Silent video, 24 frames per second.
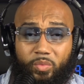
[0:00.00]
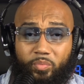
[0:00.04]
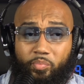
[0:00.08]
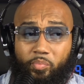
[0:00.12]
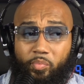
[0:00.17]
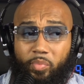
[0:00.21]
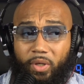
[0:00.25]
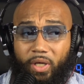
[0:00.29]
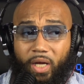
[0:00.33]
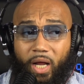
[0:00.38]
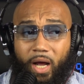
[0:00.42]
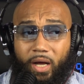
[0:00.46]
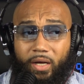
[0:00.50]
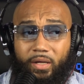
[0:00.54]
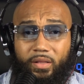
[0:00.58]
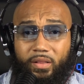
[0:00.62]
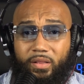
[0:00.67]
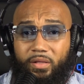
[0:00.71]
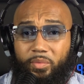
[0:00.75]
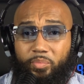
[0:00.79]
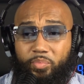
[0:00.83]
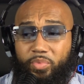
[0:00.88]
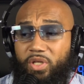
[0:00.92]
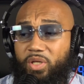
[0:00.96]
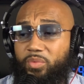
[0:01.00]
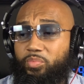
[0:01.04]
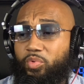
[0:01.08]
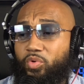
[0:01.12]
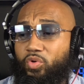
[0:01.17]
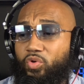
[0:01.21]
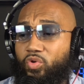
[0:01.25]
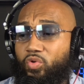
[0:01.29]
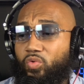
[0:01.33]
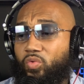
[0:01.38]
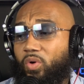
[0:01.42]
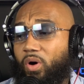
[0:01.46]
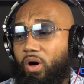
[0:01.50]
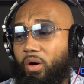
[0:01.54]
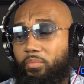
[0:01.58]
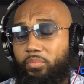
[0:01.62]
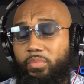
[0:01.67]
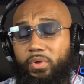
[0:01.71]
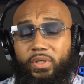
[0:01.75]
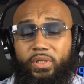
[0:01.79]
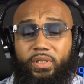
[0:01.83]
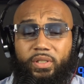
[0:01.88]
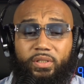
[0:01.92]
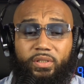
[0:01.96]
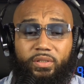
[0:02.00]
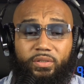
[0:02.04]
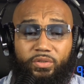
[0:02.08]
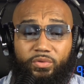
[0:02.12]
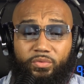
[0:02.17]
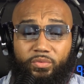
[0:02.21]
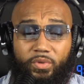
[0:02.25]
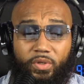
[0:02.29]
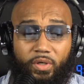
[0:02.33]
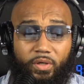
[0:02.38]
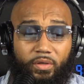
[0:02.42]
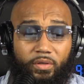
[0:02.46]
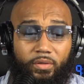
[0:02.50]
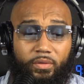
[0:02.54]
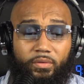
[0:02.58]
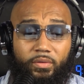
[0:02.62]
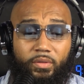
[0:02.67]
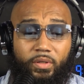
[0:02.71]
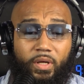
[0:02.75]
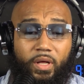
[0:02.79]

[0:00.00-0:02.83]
Block the people who are bullying you, dog.